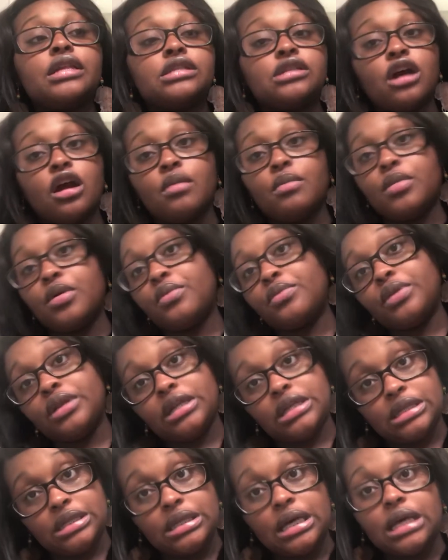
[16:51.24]
heartburn
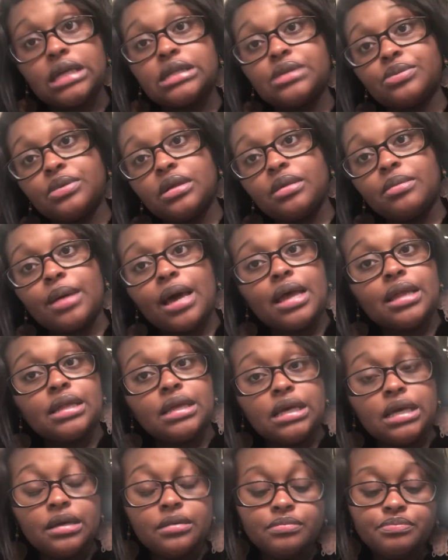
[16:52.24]
really sucks really
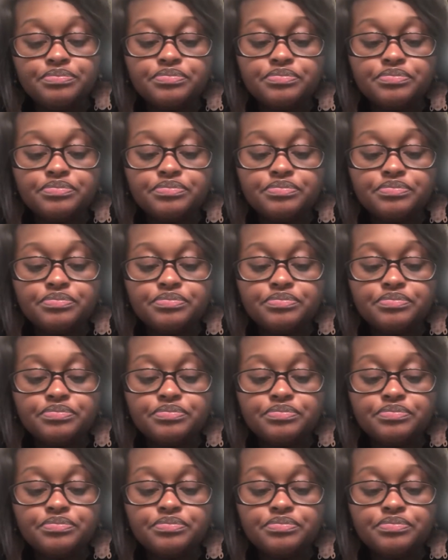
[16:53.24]
badly.